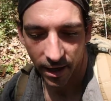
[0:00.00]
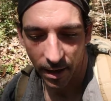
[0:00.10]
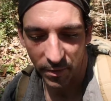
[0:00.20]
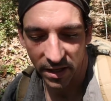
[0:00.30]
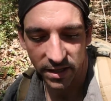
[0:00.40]

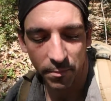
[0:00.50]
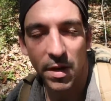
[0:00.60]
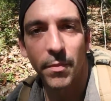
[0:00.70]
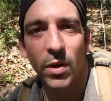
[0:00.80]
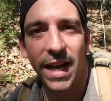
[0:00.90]
And some
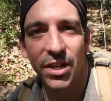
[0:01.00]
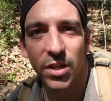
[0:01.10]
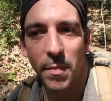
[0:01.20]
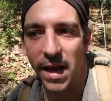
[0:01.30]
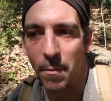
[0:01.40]
people would
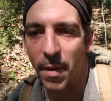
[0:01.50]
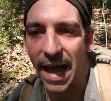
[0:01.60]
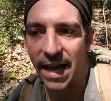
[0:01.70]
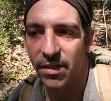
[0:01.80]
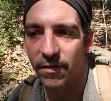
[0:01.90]
actually make a
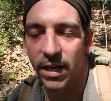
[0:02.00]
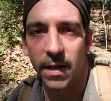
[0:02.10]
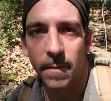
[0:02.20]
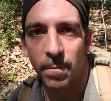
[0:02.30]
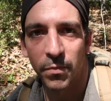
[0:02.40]
bath of
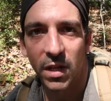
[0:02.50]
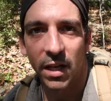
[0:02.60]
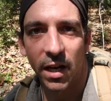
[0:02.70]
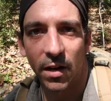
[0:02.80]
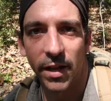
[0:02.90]
it.
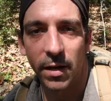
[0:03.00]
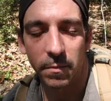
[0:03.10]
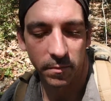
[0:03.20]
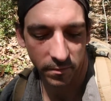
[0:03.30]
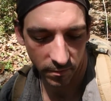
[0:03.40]

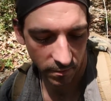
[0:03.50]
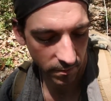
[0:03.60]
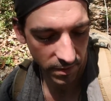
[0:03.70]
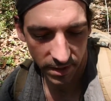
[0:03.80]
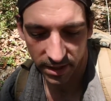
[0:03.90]
They'd
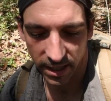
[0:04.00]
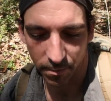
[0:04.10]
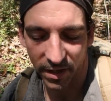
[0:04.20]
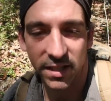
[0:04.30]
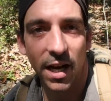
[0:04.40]

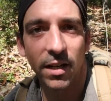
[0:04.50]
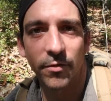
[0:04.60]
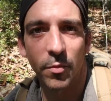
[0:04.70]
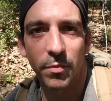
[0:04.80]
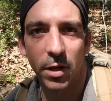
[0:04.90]
steep a ton
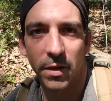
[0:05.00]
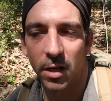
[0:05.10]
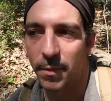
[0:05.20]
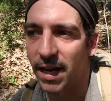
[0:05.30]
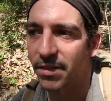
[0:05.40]
of them, put them in
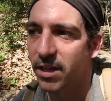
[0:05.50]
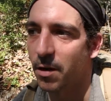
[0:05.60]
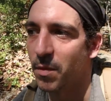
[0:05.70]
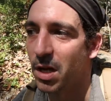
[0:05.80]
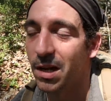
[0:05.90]
their
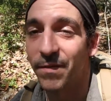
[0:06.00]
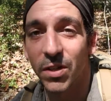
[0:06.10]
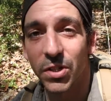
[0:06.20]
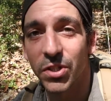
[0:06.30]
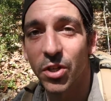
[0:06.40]
bathtub. If
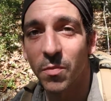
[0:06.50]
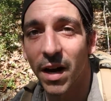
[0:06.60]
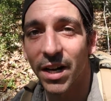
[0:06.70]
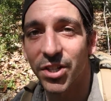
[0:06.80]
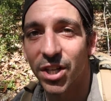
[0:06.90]
you do too
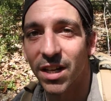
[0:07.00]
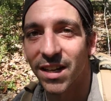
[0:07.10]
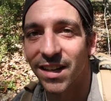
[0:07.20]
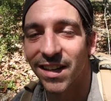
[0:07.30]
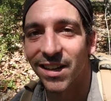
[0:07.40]
much,
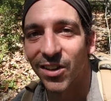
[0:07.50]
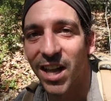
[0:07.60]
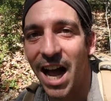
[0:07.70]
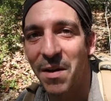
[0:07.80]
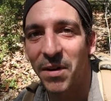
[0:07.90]
it'll
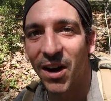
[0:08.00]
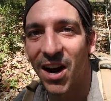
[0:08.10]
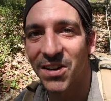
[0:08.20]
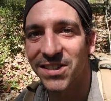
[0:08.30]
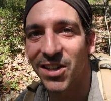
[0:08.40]
calm your
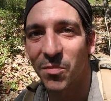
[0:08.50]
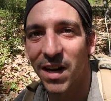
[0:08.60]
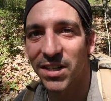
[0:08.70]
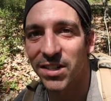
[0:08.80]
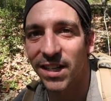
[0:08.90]
heart so
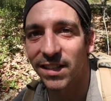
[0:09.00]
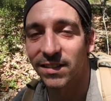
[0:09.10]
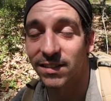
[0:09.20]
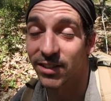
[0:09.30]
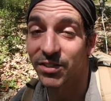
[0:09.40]
much that
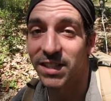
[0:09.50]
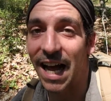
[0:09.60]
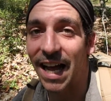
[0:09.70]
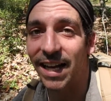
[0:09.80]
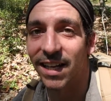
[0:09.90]
you'll
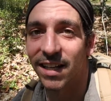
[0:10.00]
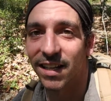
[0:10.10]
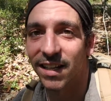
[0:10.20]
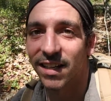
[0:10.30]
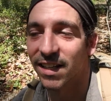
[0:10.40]
die
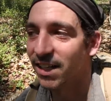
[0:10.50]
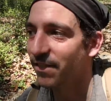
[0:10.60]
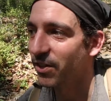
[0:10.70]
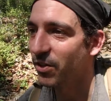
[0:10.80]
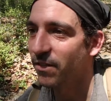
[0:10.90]

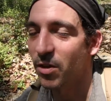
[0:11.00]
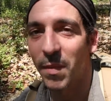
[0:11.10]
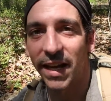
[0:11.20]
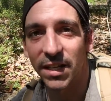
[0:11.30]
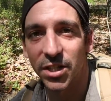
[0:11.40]
if you
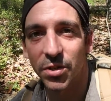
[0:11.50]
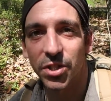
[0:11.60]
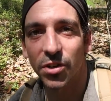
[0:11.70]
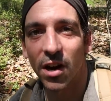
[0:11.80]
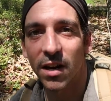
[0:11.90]
make it too
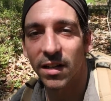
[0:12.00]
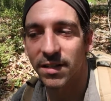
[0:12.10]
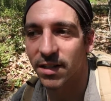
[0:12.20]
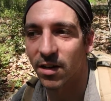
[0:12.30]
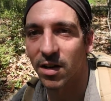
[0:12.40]
strong.
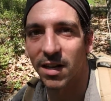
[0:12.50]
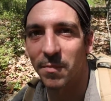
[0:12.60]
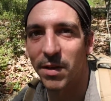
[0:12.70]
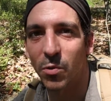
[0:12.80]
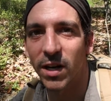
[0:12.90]
So
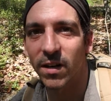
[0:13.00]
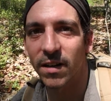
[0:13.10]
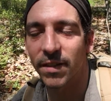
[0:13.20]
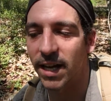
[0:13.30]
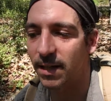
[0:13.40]
be
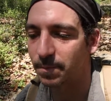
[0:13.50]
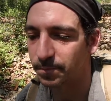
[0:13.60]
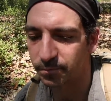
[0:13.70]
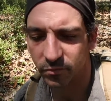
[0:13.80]
wary of that.